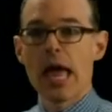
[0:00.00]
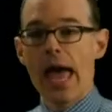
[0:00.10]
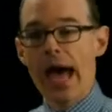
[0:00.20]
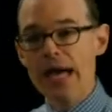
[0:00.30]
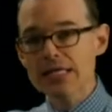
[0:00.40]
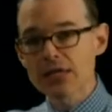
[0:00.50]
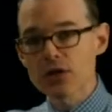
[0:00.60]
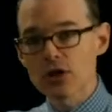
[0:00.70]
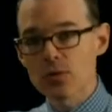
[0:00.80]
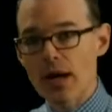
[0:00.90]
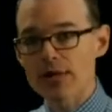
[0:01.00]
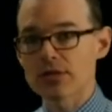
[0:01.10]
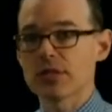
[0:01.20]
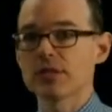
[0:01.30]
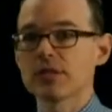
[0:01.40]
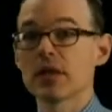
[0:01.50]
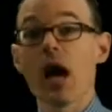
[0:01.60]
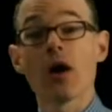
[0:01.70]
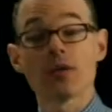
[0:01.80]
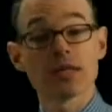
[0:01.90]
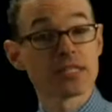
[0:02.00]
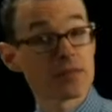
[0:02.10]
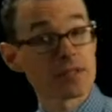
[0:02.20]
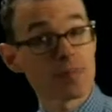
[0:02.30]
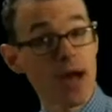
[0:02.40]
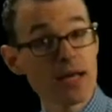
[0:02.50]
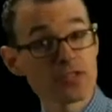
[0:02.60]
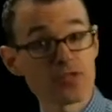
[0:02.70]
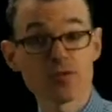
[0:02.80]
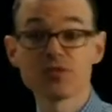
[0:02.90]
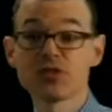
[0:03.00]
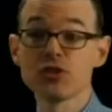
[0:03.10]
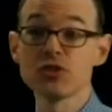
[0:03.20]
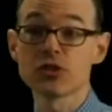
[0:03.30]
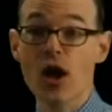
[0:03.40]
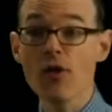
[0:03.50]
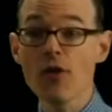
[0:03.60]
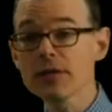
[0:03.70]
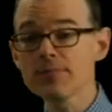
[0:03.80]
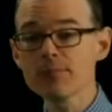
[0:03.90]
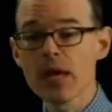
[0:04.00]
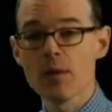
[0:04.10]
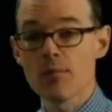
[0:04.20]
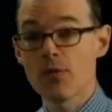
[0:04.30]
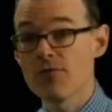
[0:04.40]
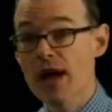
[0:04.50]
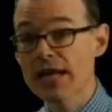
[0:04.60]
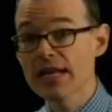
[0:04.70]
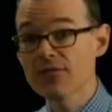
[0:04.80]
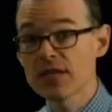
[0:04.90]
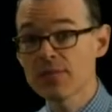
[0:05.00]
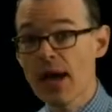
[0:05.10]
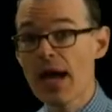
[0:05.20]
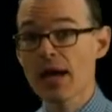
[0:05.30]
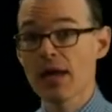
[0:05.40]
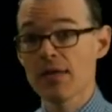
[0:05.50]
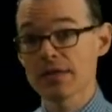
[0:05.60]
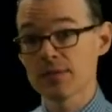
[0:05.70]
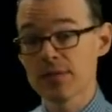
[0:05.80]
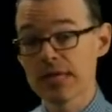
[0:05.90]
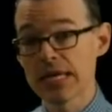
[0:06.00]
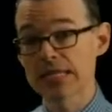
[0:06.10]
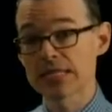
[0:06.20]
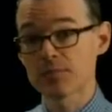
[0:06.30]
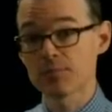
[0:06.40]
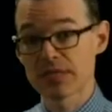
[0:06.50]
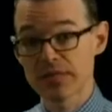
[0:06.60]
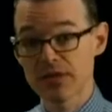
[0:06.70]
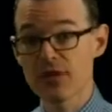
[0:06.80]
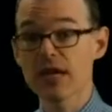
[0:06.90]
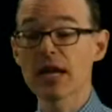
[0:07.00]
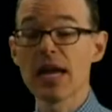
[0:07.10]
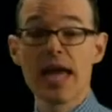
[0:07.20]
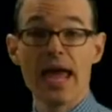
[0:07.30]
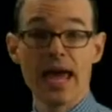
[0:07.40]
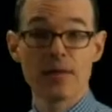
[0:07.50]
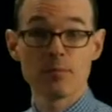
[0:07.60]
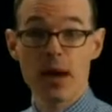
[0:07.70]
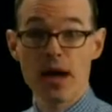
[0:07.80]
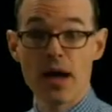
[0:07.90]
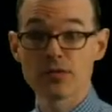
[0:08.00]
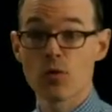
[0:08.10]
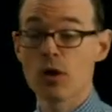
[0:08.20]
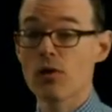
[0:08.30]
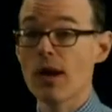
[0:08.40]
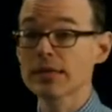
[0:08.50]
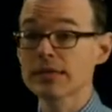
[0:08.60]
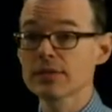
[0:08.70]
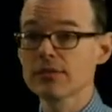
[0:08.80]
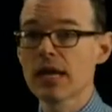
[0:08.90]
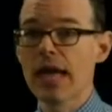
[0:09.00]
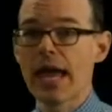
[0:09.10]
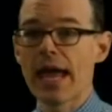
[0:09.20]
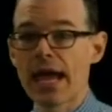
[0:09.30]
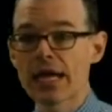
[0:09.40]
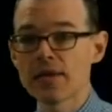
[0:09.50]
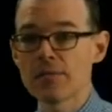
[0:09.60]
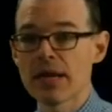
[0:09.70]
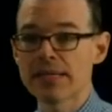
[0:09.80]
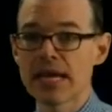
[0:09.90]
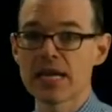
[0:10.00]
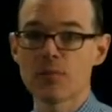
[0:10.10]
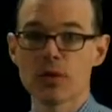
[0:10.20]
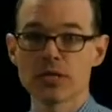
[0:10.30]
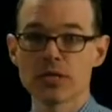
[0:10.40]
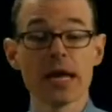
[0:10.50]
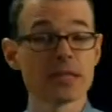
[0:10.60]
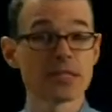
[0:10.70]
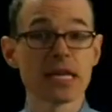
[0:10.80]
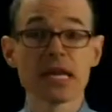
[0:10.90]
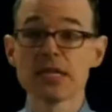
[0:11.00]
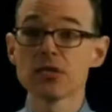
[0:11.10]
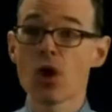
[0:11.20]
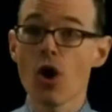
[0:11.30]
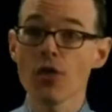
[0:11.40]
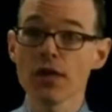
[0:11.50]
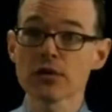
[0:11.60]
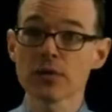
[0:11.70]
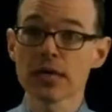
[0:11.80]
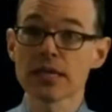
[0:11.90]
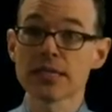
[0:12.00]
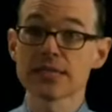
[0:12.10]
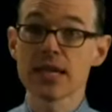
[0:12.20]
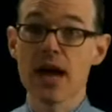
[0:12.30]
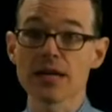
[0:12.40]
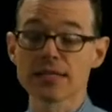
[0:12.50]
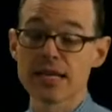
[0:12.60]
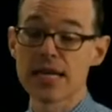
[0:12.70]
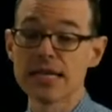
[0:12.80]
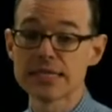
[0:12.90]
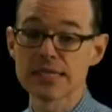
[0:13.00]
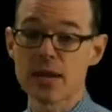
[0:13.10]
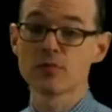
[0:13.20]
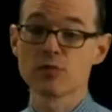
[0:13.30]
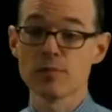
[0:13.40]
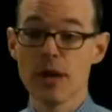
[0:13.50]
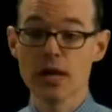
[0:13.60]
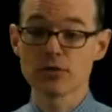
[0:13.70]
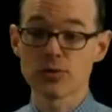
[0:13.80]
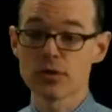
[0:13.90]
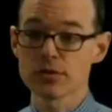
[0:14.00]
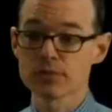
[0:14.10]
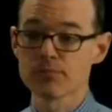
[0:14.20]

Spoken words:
asking good questions, eliciting responses from students often, providing feedback that's immediate, specific, and positive or corrective, and maintaining a brisk pace. These are all things we're going to discuss in subsequent modules.